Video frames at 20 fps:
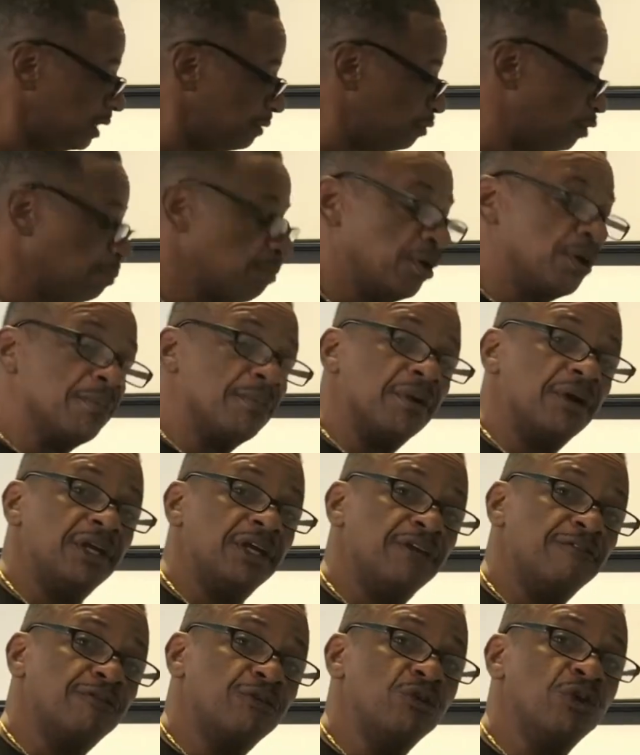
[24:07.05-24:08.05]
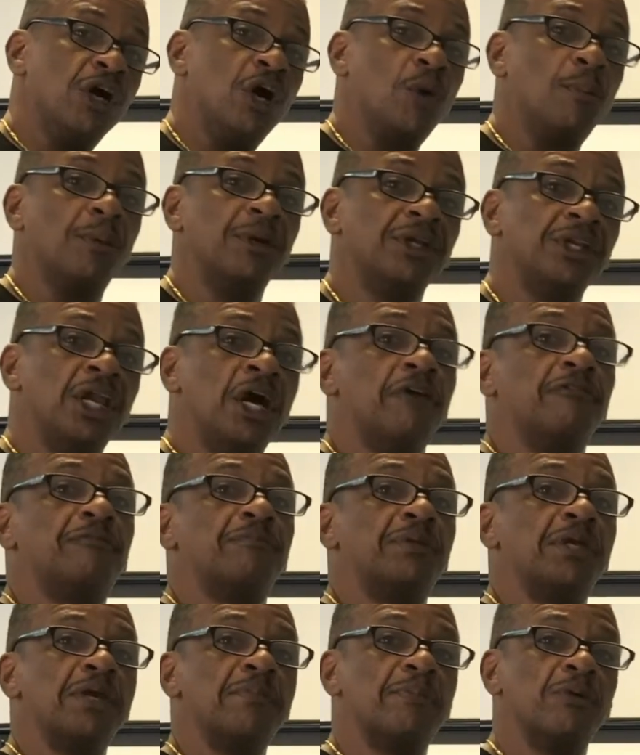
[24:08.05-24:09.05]
Remember, if you help enough
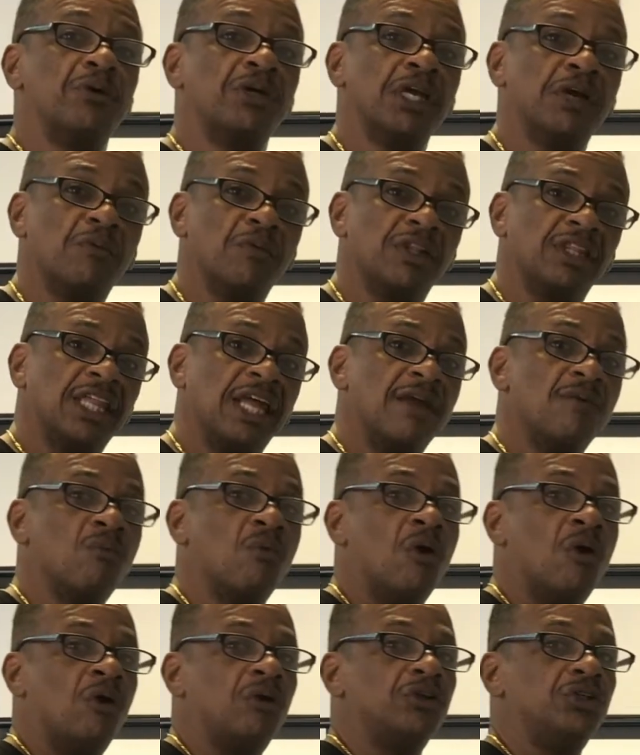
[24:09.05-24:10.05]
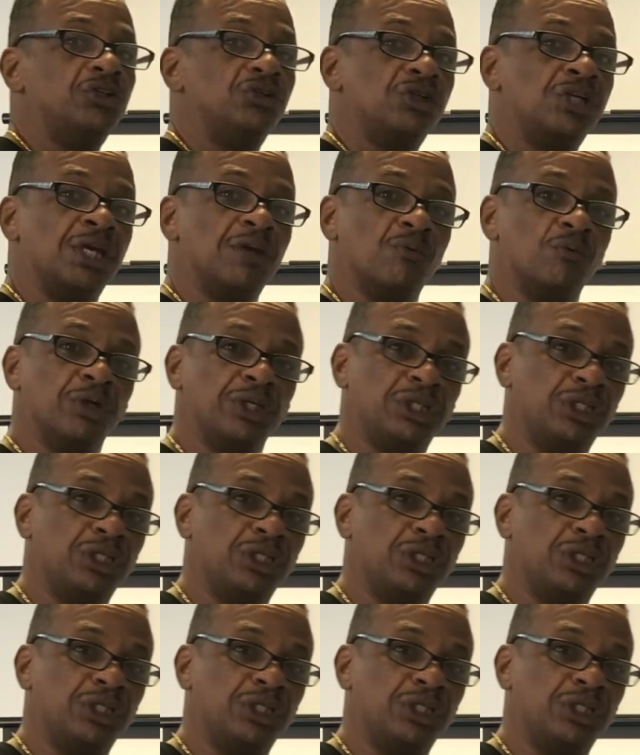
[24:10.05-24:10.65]
people get what they want, you get what